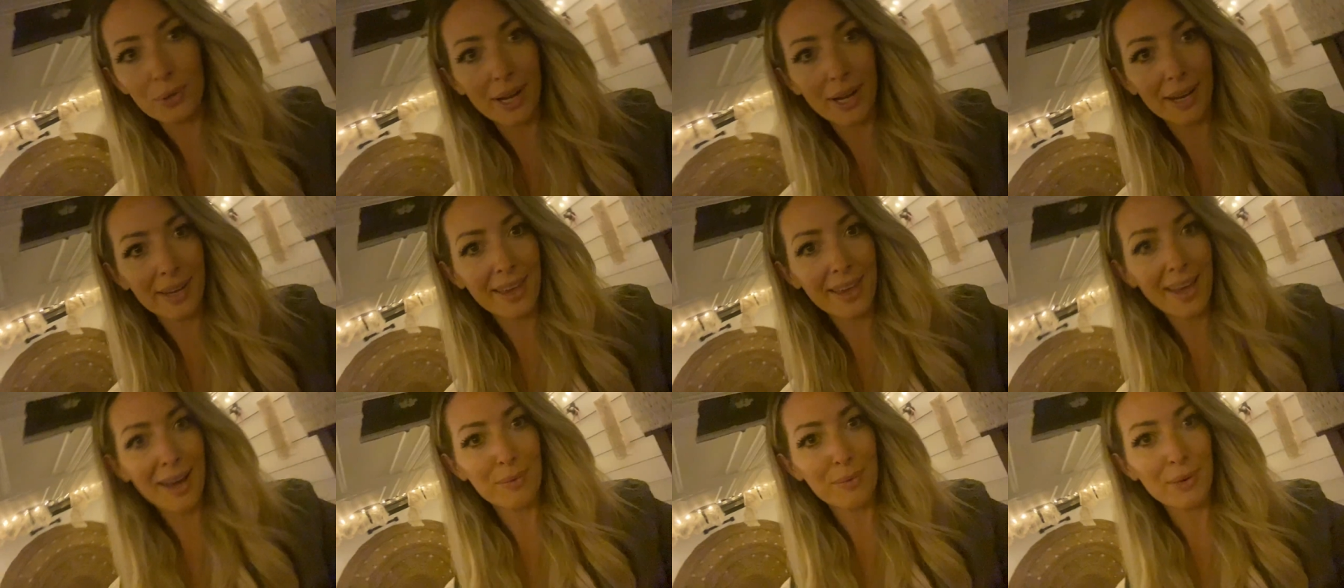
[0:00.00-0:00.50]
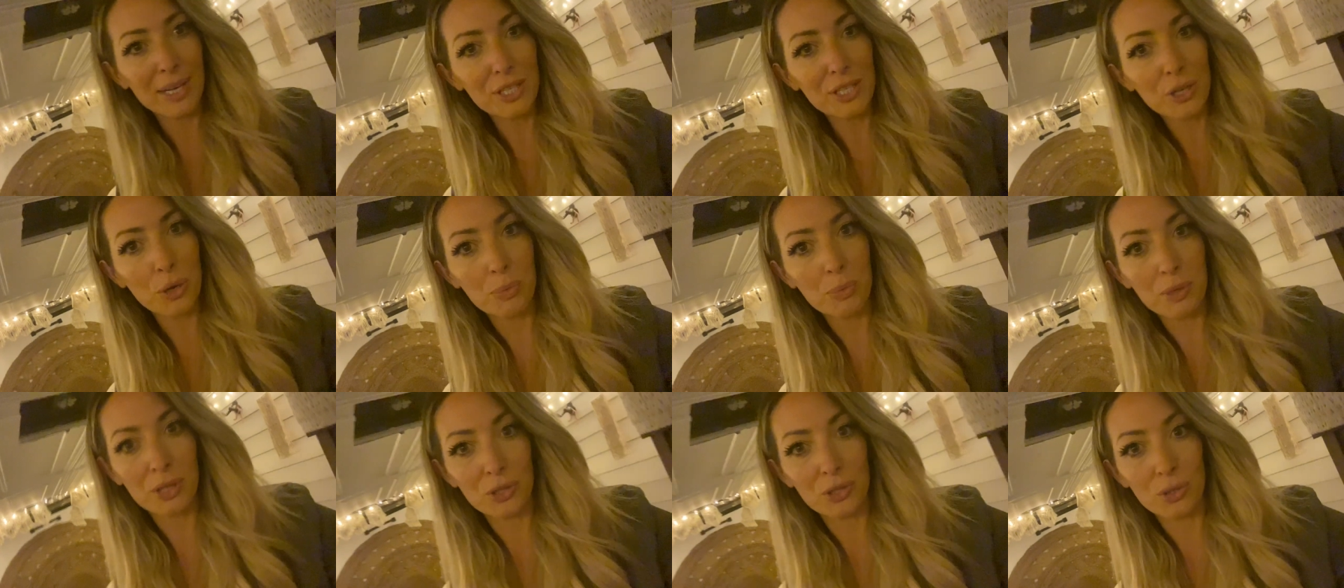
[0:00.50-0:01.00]
I can't wait to
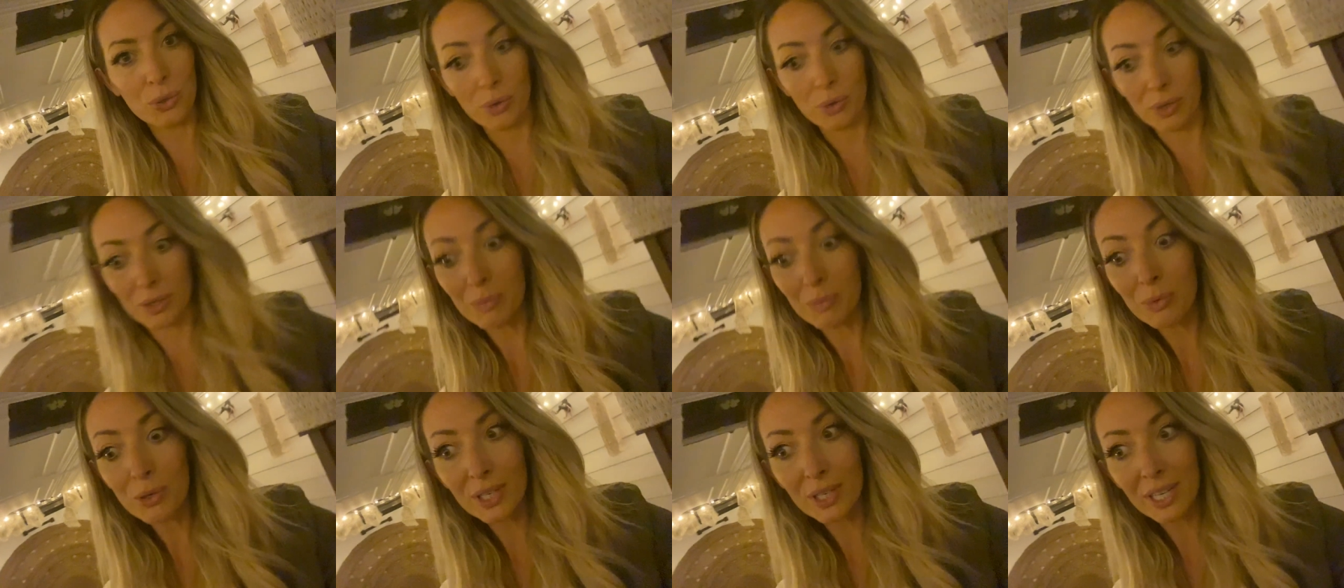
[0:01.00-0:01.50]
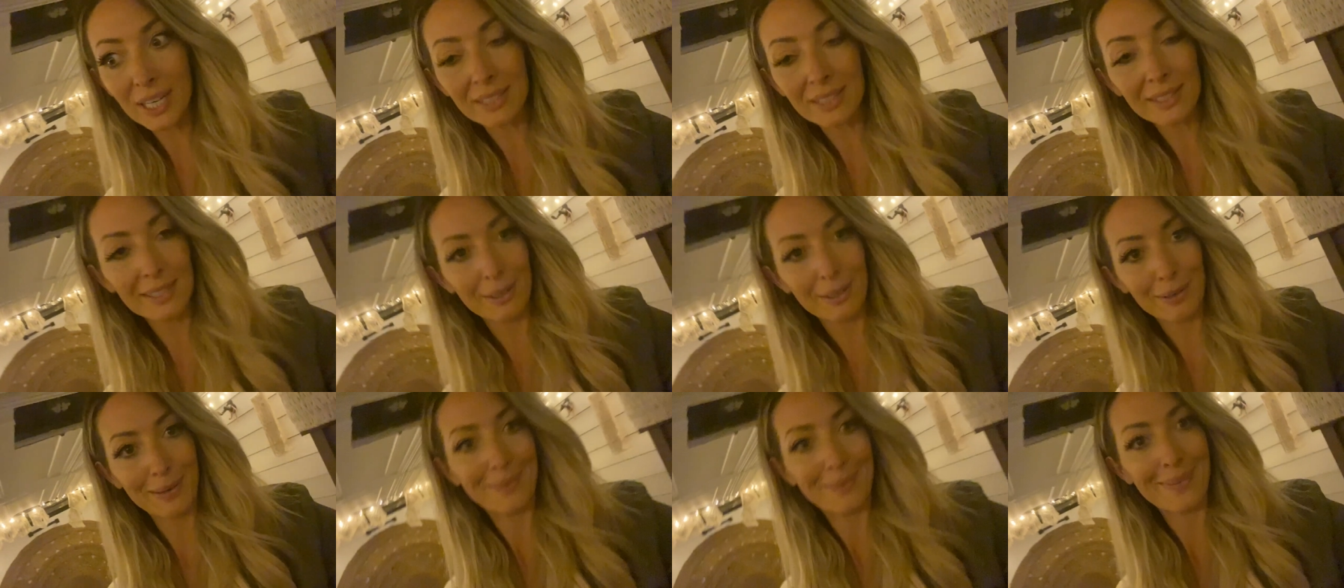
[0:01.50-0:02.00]
open the door in the morning and
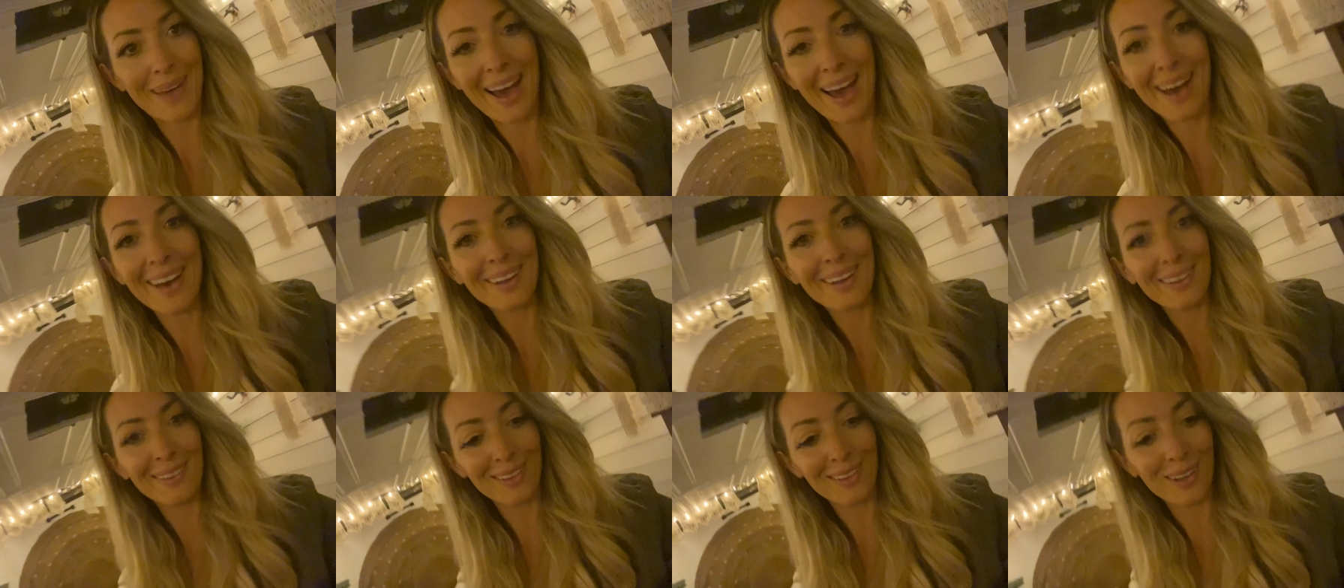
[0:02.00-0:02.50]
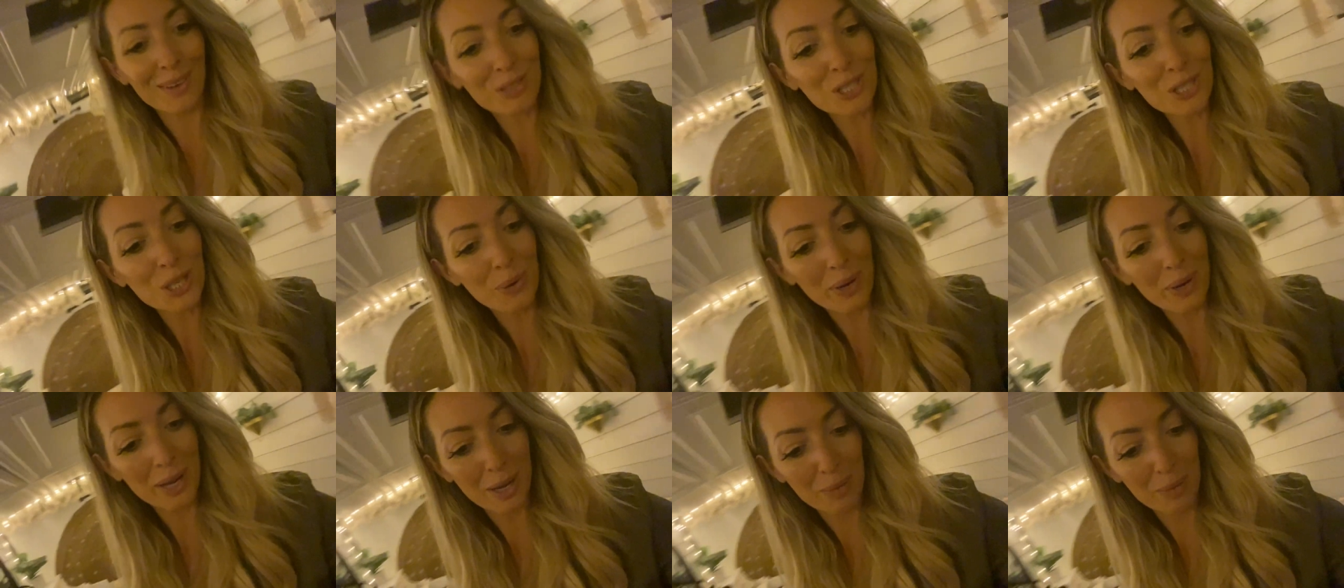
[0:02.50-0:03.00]
see where I'm at. I love
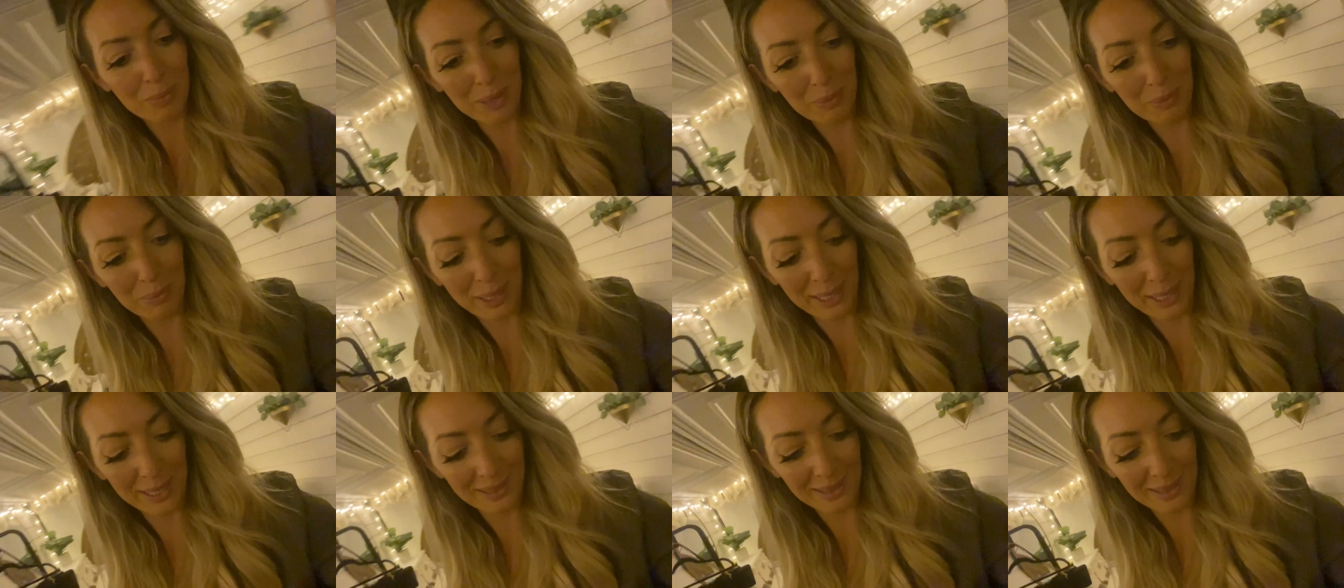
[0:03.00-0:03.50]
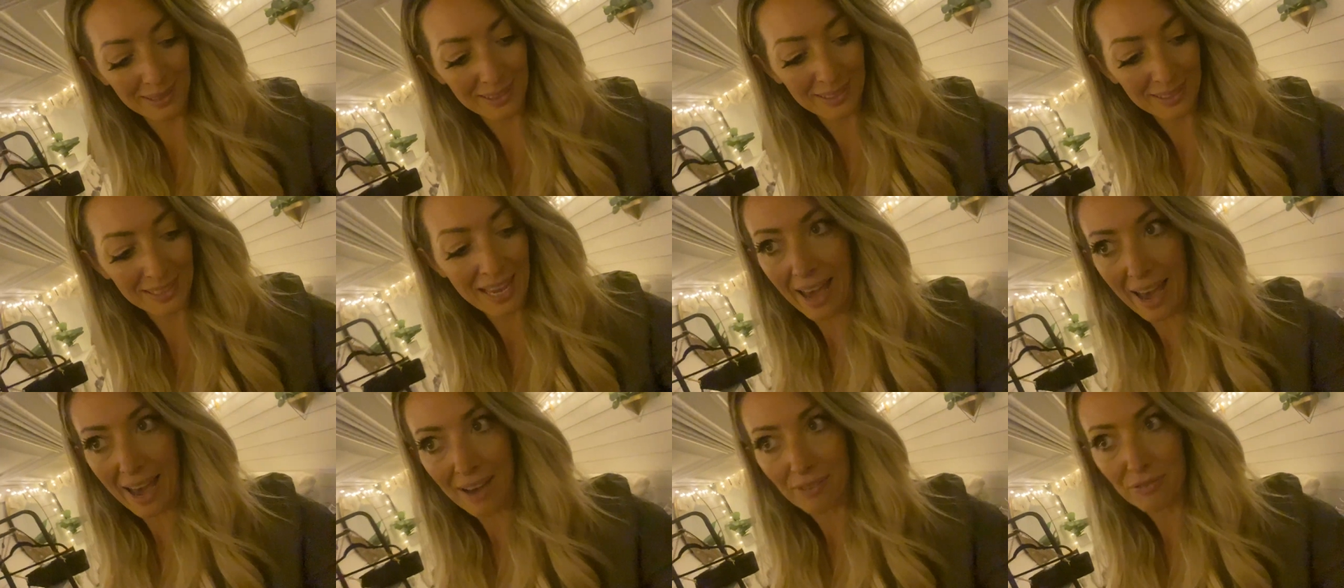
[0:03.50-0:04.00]
showing up at places
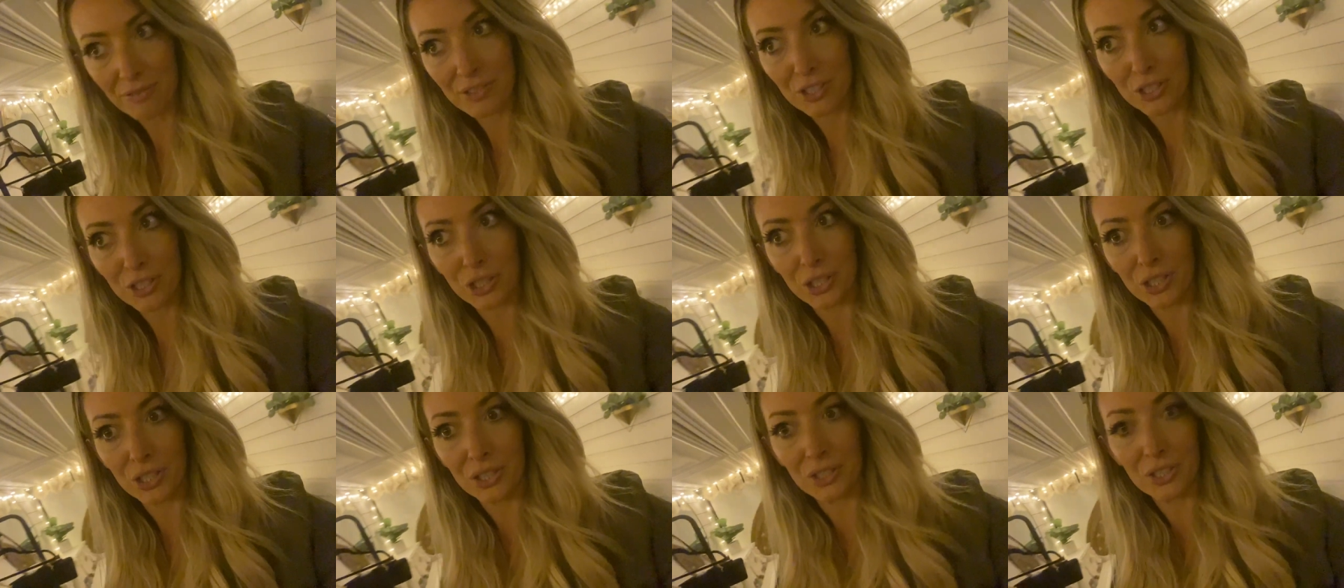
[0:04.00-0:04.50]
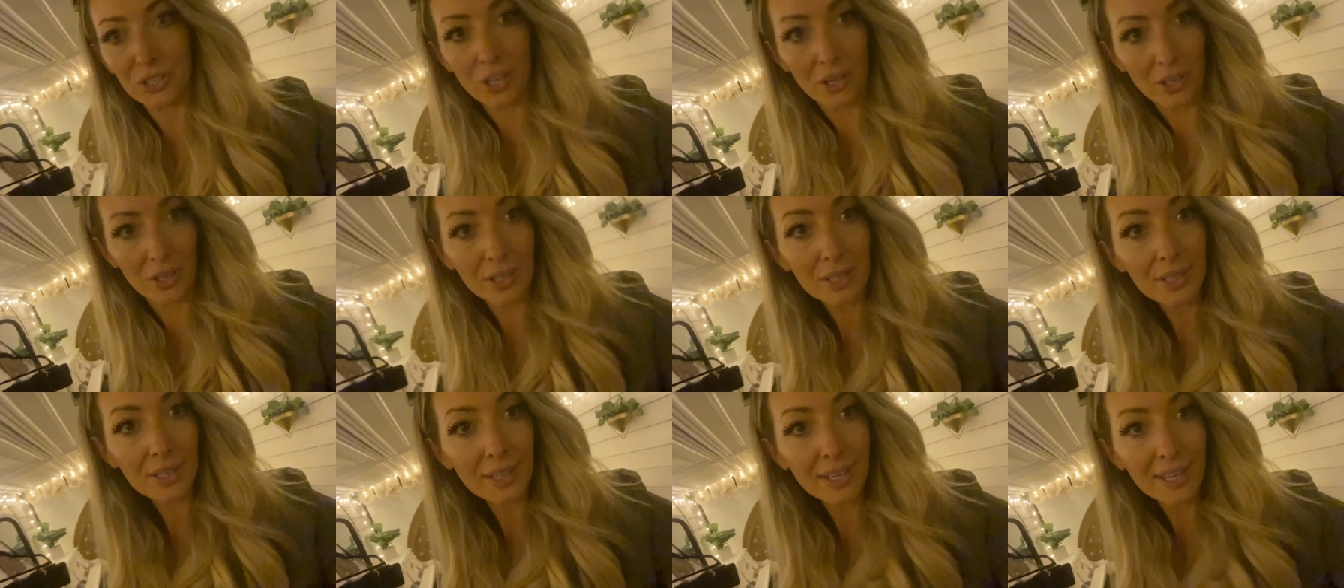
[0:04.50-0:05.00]
after
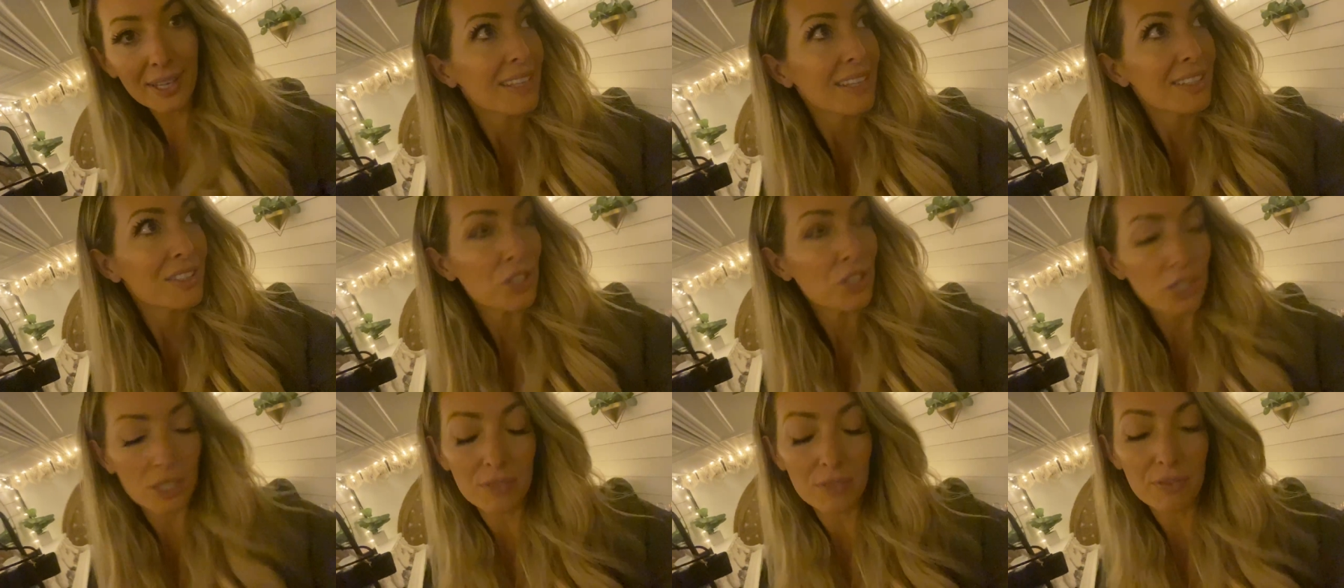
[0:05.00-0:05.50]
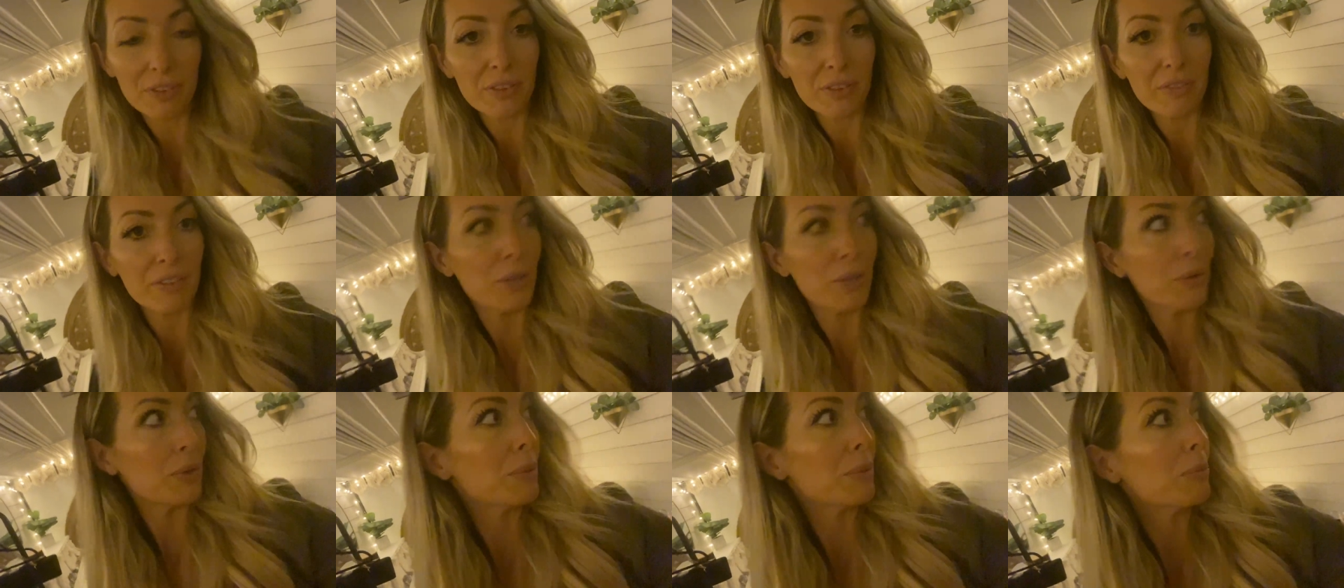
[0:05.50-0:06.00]
dark just for the view in the